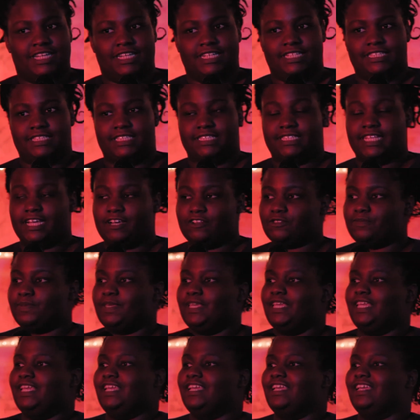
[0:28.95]
She tells
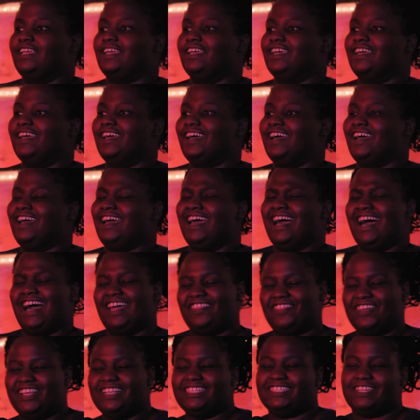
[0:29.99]
me, I
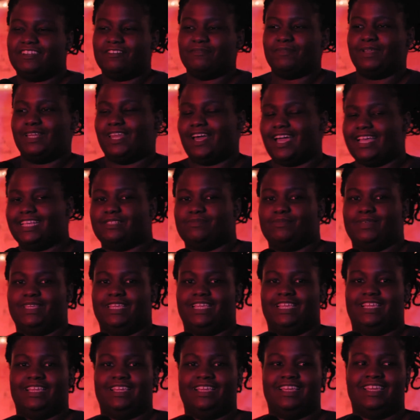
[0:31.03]
think Jeremy likes
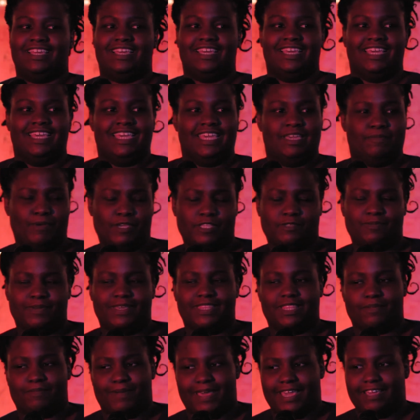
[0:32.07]
me. He pushed me in
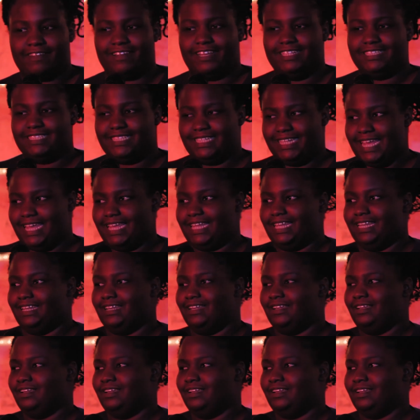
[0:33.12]
the playground today.